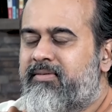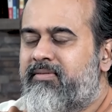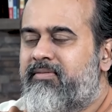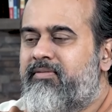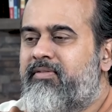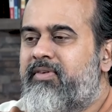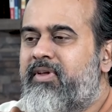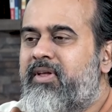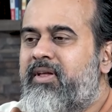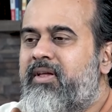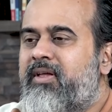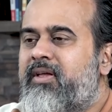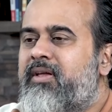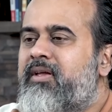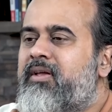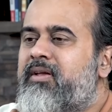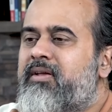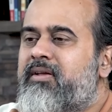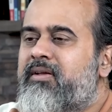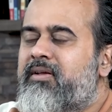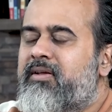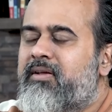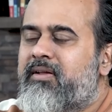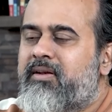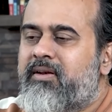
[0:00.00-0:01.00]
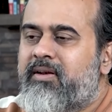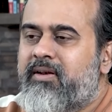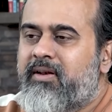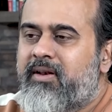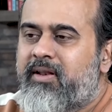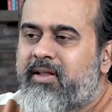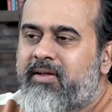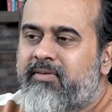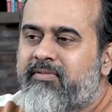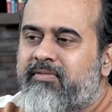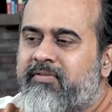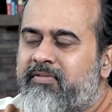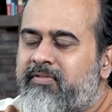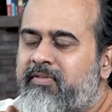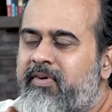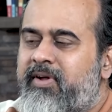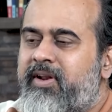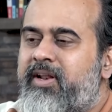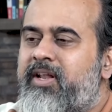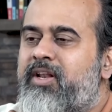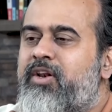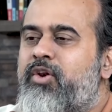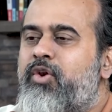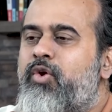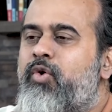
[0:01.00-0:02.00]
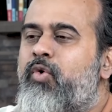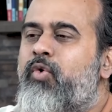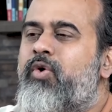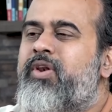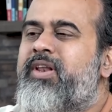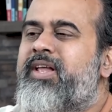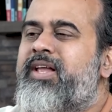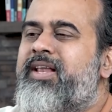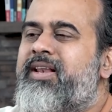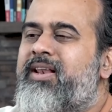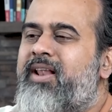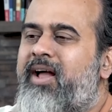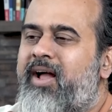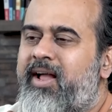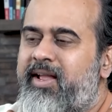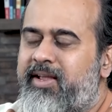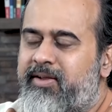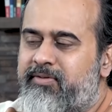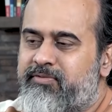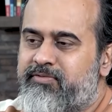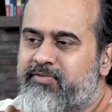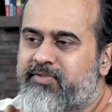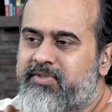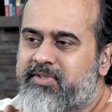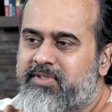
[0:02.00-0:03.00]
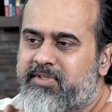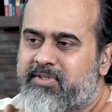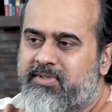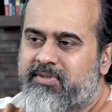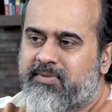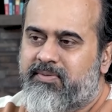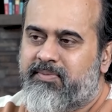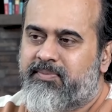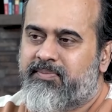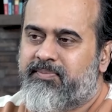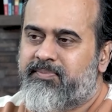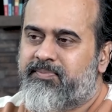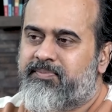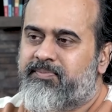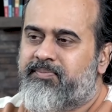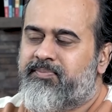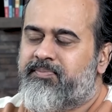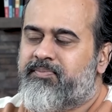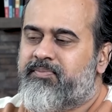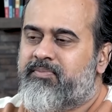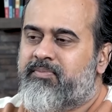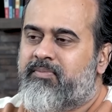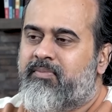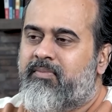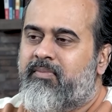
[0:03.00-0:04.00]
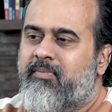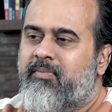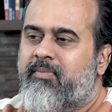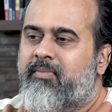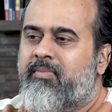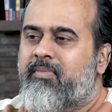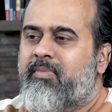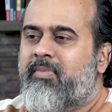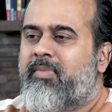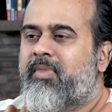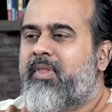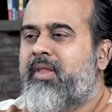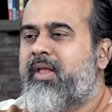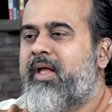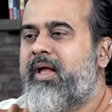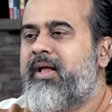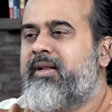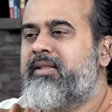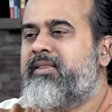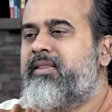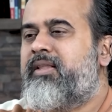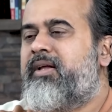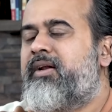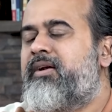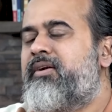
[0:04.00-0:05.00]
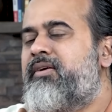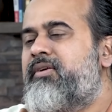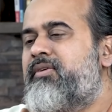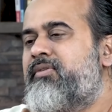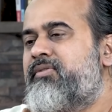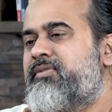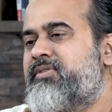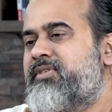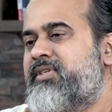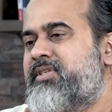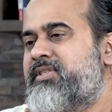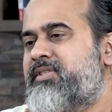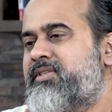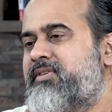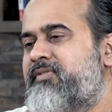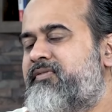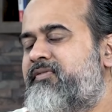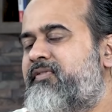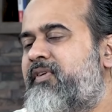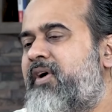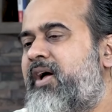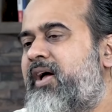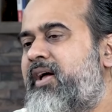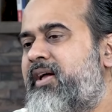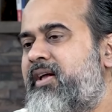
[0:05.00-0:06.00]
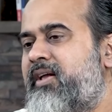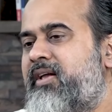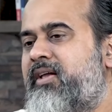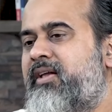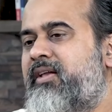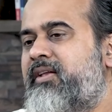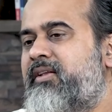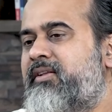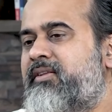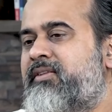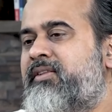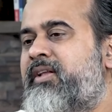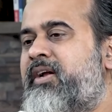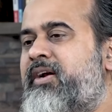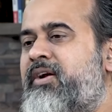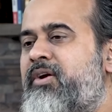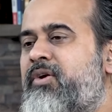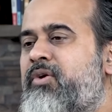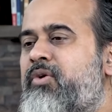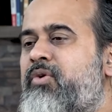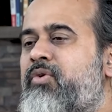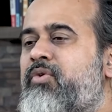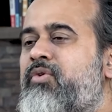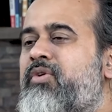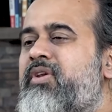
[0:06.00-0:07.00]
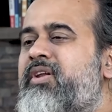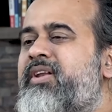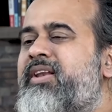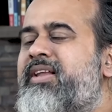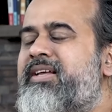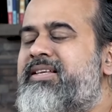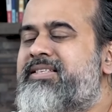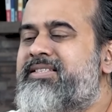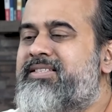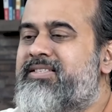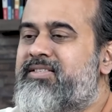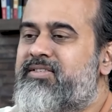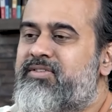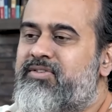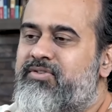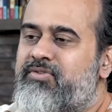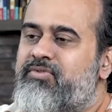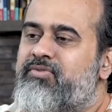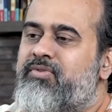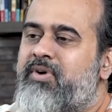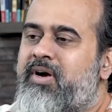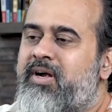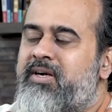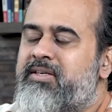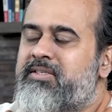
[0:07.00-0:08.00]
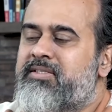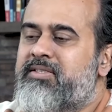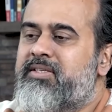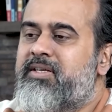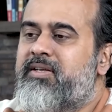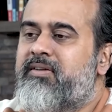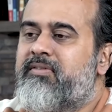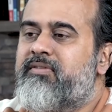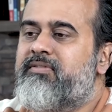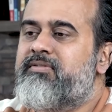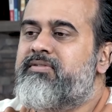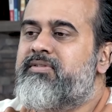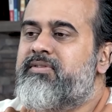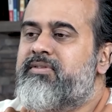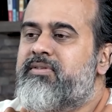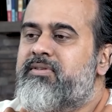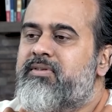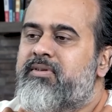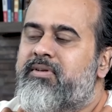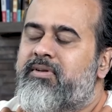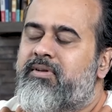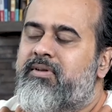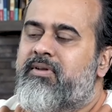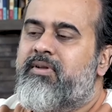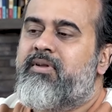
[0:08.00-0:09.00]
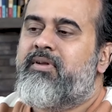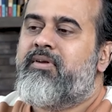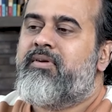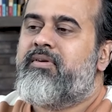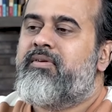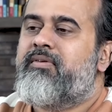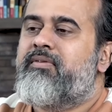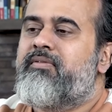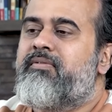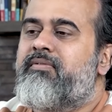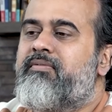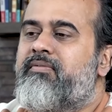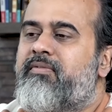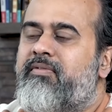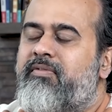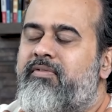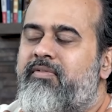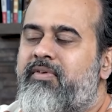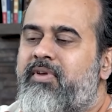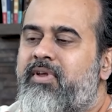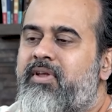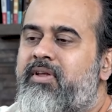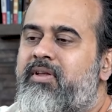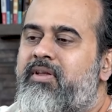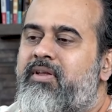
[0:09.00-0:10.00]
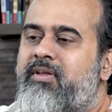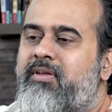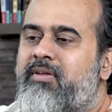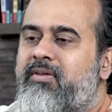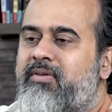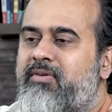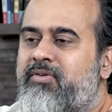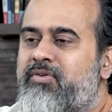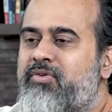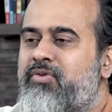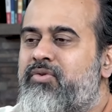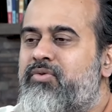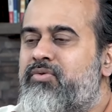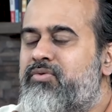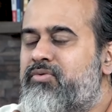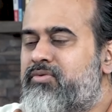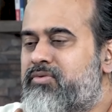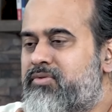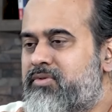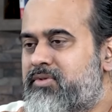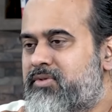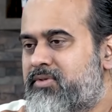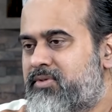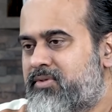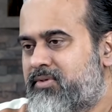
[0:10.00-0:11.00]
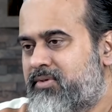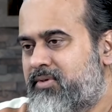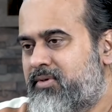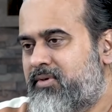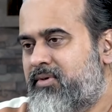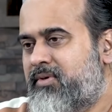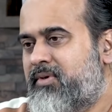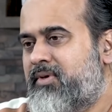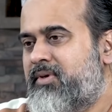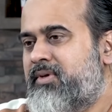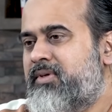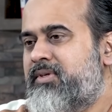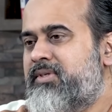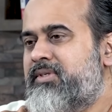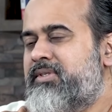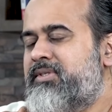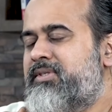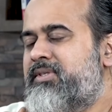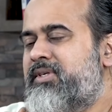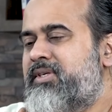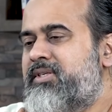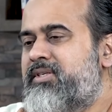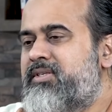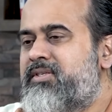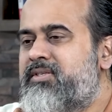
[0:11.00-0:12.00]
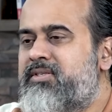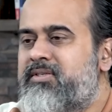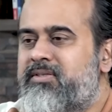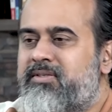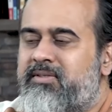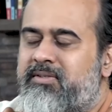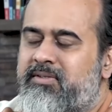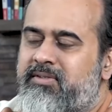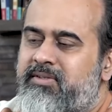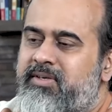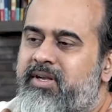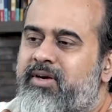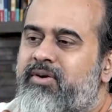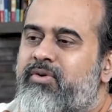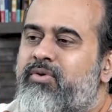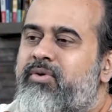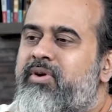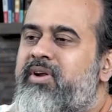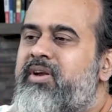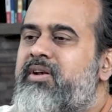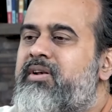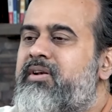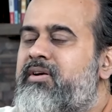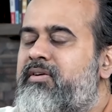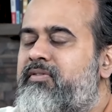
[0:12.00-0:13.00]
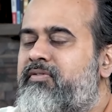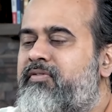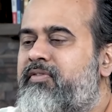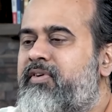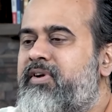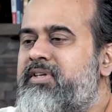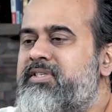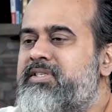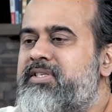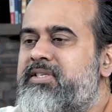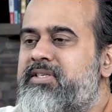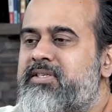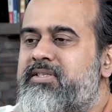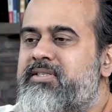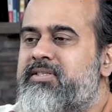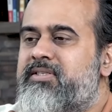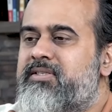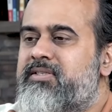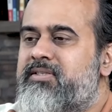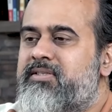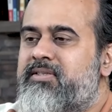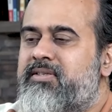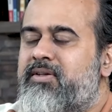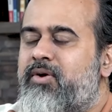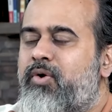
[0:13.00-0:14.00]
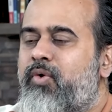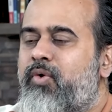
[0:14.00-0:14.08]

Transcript: We live very lowly lives. And then to justify that lowliness to ourselves, we use such decorated phrases,